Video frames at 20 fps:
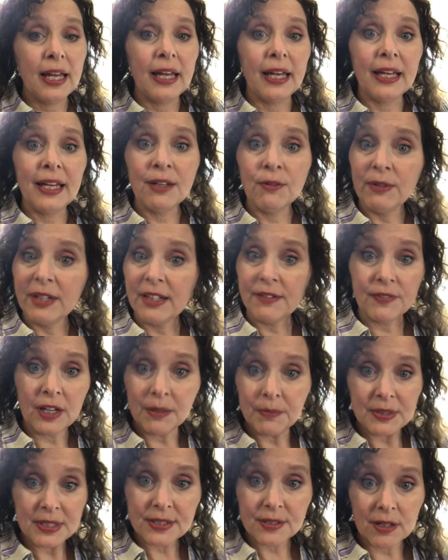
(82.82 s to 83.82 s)
And we have
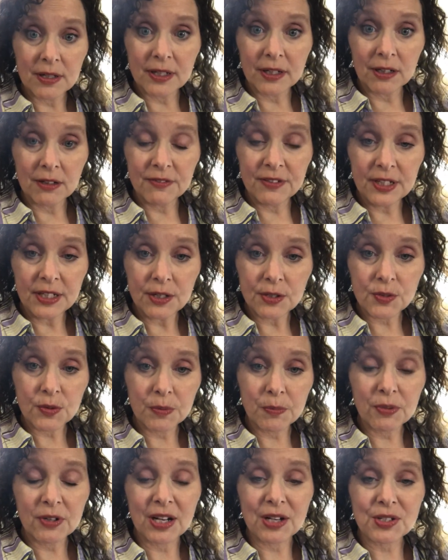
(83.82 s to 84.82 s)
not been starting our videos
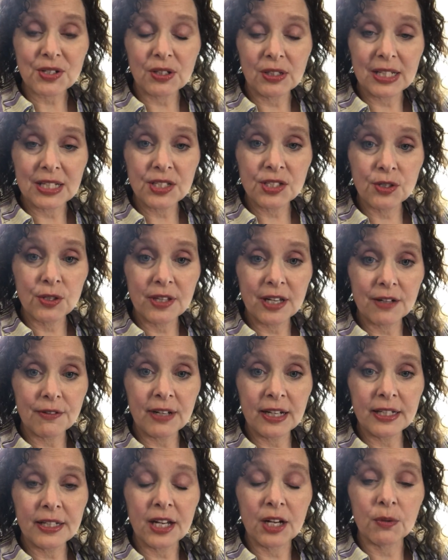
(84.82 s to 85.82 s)
with prayer, so let's do that
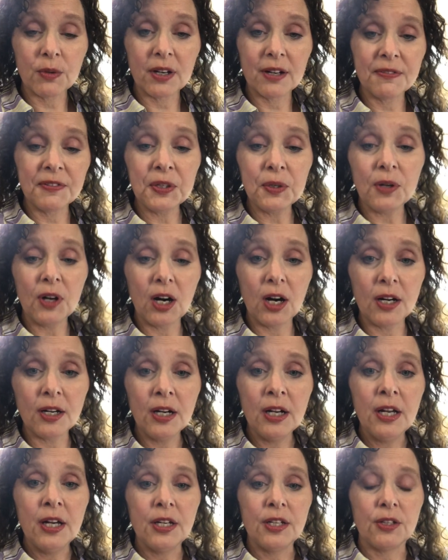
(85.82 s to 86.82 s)
right now. Wherever you are,
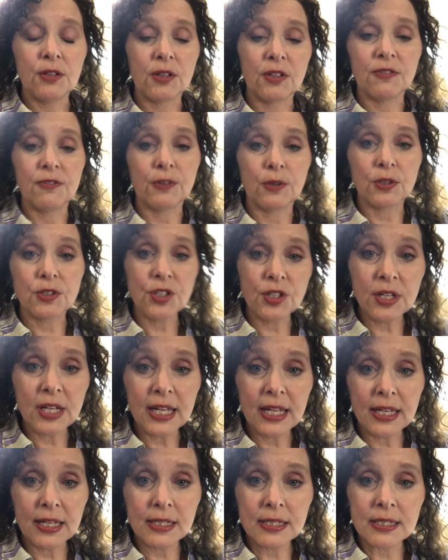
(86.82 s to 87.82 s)
you can fold your
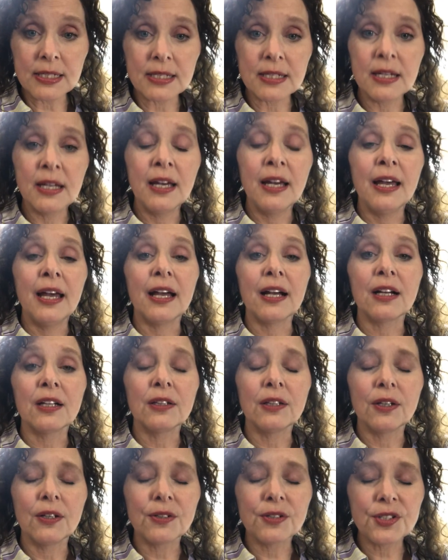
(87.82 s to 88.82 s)
hands
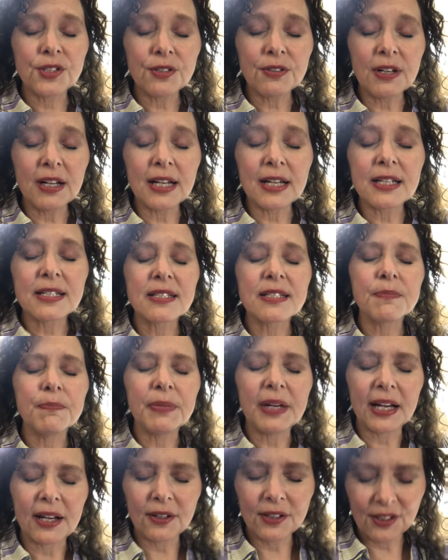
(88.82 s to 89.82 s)
Close your eyes,
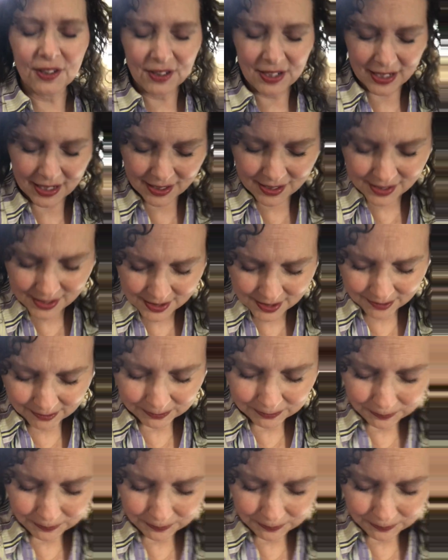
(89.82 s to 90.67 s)
bow your heads.